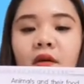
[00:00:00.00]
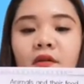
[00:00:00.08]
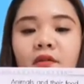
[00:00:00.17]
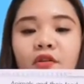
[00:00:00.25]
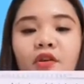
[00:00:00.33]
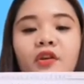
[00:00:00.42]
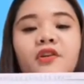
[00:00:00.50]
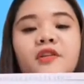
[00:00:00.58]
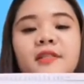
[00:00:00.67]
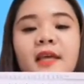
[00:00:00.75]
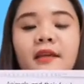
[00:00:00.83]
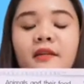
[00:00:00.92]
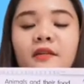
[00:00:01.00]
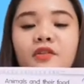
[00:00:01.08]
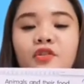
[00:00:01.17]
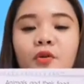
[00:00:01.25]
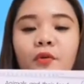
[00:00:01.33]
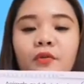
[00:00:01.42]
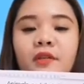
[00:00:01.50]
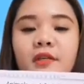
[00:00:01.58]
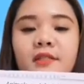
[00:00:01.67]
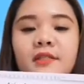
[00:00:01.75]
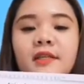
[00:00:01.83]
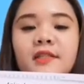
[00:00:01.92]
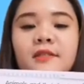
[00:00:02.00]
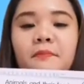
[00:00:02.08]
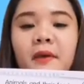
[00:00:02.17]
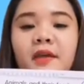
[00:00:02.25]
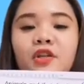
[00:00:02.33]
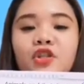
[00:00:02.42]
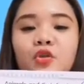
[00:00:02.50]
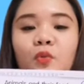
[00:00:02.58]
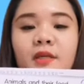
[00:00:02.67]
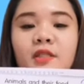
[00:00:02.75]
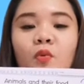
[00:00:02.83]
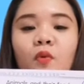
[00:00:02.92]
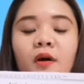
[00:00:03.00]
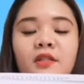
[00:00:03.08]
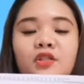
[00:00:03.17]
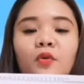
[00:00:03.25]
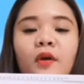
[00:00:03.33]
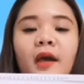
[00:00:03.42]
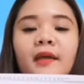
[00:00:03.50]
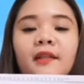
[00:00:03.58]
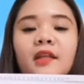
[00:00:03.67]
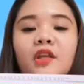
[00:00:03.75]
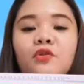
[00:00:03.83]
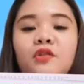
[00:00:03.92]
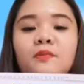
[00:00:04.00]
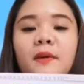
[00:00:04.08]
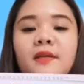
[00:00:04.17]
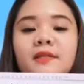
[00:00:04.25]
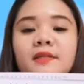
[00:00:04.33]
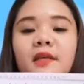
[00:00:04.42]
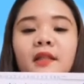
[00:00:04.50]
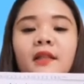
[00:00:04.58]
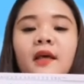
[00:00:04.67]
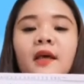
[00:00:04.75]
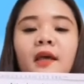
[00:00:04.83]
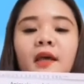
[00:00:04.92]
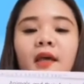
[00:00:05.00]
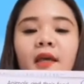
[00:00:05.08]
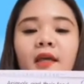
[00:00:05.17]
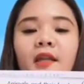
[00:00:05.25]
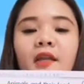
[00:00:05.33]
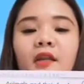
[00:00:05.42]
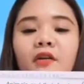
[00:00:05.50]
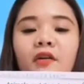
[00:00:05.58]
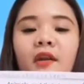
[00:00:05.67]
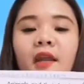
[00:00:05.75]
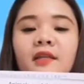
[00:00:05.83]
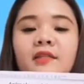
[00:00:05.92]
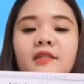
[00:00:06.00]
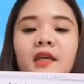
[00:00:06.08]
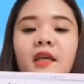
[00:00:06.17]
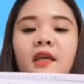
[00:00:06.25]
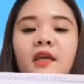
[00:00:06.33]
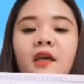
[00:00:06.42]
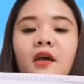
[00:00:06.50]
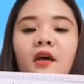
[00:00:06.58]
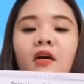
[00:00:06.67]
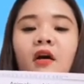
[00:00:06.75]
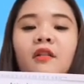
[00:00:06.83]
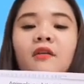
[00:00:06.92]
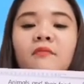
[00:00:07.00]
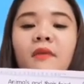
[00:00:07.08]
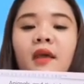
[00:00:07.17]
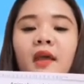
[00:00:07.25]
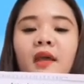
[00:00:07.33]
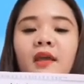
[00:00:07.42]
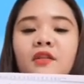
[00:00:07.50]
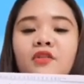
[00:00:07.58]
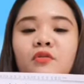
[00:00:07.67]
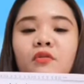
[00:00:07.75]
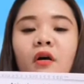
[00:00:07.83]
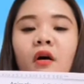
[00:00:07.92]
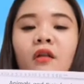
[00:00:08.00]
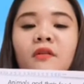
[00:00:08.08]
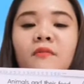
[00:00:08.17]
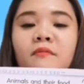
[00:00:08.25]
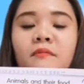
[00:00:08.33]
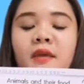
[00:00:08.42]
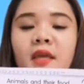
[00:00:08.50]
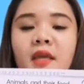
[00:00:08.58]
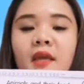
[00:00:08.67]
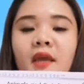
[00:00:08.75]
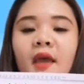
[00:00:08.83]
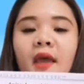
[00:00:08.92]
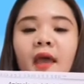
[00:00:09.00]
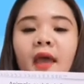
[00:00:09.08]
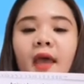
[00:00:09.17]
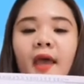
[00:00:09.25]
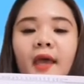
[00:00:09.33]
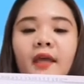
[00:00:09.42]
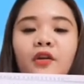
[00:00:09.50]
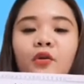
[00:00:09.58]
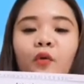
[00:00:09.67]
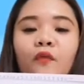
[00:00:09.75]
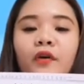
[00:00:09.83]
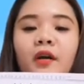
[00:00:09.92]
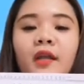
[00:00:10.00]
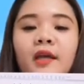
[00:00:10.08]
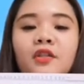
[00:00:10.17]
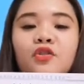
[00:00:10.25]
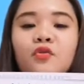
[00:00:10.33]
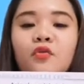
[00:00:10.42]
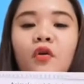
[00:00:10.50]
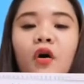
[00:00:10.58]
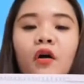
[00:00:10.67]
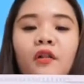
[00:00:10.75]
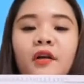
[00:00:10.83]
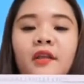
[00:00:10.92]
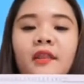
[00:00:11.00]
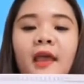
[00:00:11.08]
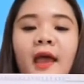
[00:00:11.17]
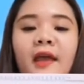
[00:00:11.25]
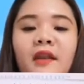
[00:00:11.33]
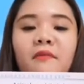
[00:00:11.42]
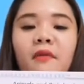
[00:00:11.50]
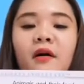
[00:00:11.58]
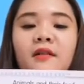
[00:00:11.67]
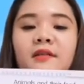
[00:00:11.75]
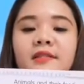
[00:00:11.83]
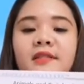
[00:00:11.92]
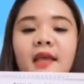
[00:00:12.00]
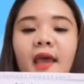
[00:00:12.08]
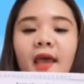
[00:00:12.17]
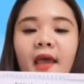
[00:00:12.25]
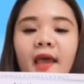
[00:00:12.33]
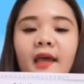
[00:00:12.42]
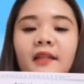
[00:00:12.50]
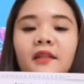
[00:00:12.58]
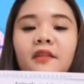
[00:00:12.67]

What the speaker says: Do you understand? So this is page 21. So kindly use pencil in connecting column A to column B. And don't forget to color the animals and